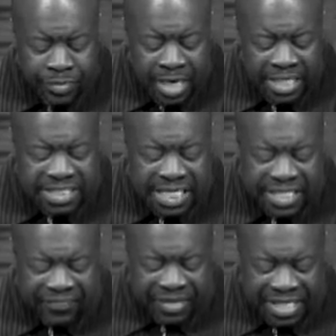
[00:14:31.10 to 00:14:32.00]
he says,
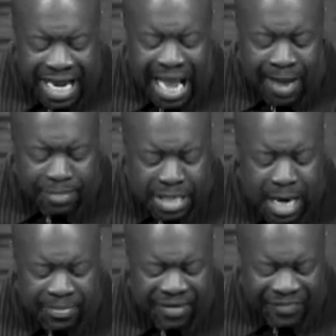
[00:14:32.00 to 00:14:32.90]
if the time
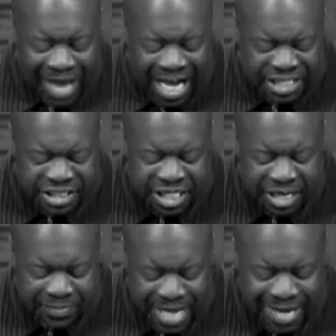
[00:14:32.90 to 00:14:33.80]
come, if I shut
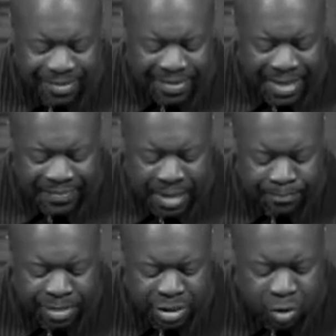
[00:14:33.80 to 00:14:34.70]
up heaven that there
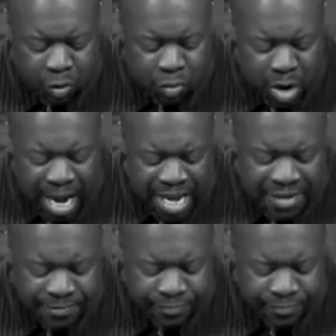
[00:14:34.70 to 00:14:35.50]
be no rain,